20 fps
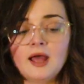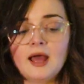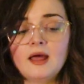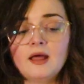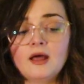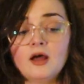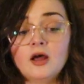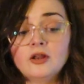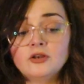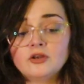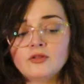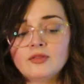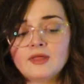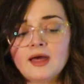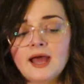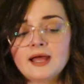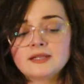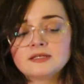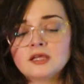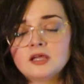that. Under
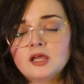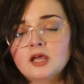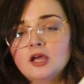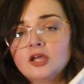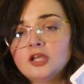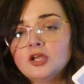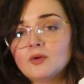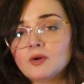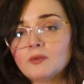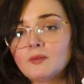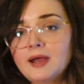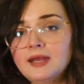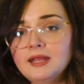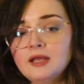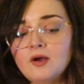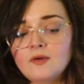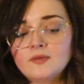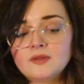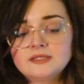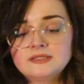that, you were
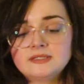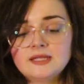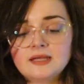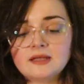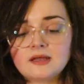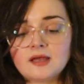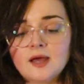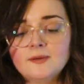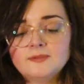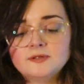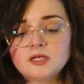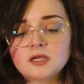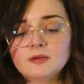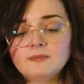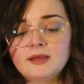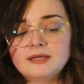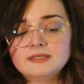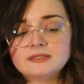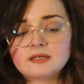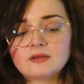waiting on this Ten of Cups
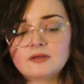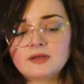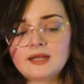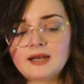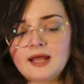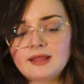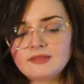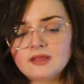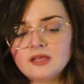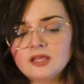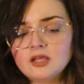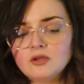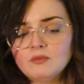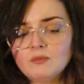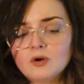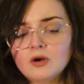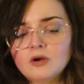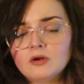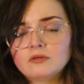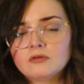here, basically. And I think
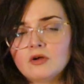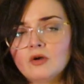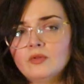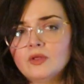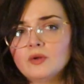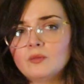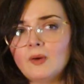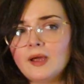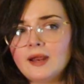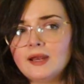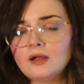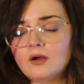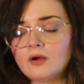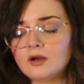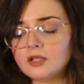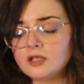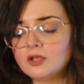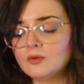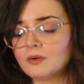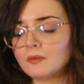you weren't only waiting
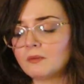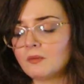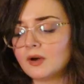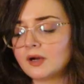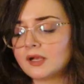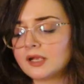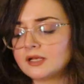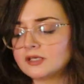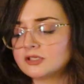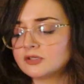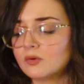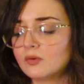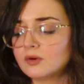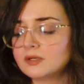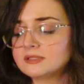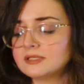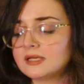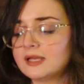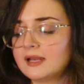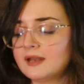on it, you were working
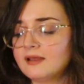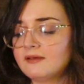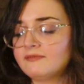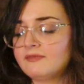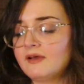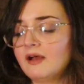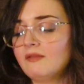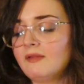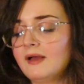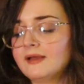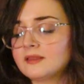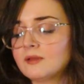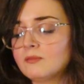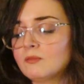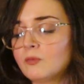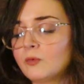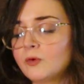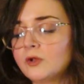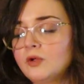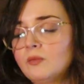towards it. And it felt like
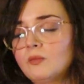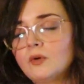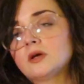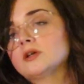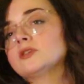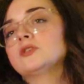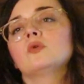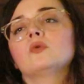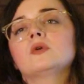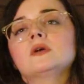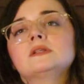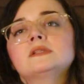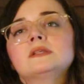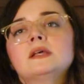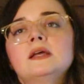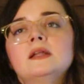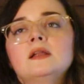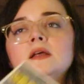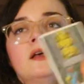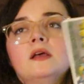the more you worked towards
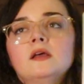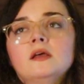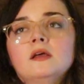it,